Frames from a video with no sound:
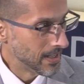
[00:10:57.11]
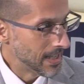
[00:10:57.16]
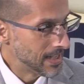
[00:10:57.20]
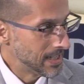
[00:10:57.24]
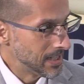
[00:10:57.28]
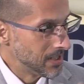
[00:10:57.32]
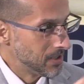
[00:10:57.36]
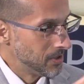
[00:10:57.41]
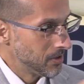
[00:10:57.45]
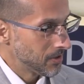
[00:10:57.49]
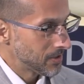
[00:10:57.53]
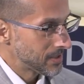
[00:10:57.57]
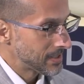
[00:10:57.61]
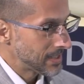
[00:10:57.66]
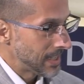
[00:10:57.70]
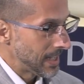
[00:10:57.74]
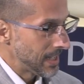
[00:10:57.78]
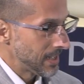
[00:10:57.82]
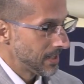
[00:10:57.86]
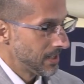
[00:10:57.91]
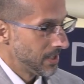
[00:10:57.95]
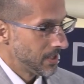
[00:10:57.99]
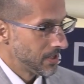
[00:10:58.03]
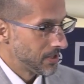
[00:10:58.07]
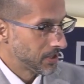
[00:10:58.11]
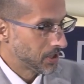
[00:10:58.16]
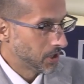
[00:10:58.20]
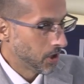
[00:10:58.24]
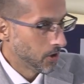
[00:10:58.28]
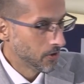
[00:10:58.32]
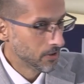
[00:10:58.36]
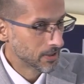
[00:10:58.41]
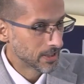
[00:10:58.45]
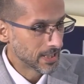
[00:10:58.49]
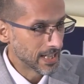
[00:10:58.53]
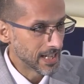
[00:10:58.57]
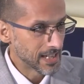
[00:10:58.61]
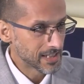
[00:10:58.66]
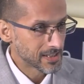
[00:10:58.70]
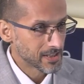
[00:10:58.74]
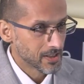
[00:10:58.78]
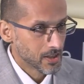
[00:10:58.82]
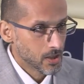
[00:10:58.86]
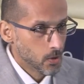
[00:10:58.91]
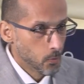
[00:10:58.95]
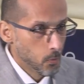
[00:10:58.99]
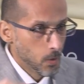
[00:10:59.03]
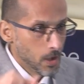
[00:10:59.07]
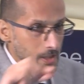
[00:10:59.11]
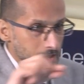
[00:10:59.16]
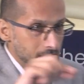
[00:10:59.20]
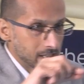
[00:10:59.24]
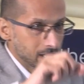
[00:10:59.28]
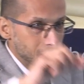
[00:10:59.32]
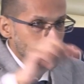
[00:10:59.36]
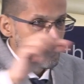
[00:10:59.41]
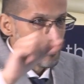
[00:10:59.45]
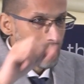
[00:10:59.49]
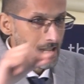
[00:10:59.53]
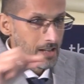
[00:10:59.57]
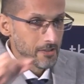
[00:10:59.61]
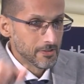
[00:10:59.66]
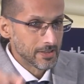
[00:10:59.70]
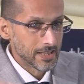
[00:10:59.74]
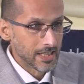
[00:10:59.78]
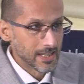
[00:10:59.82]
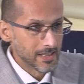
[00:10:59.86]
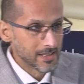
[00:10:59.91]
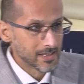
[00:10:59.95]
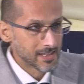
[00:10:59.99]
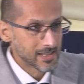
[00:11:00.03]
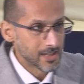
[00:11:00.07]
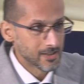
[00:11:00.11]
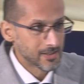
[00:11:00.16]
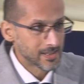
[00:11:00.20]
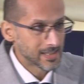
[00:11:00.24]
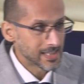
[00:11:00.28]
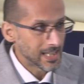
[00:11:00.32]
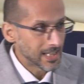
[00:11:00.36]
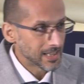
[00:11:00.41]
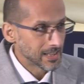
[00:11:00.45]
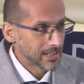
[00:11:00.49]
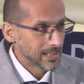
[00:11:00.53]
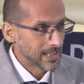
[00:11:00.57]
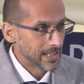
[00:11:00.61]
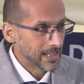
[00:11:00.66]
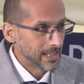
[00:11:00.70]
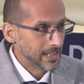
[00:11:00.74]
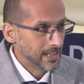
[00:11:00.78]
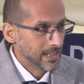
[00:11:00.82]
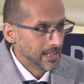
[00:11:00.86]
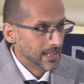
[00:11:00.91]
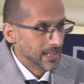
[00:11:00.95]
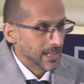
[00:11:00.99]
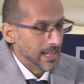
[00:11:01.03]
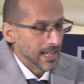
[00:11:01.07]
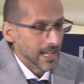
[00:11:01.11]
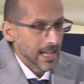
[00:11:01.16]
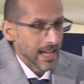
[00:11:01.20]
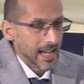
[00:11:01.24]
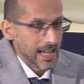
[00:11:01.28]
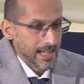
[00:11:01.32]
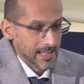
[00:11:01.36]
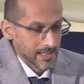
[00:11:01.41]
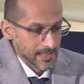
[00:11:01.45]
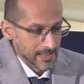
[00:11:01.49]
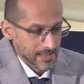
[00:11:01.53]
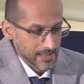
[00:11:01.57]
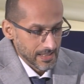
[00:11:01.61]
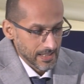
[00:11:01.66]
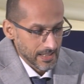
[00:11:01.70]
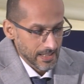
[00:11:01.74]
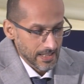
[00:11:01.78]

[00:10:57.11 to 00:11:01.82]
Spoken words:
and it looks at the context and the words surrounding it, and so suddenly it has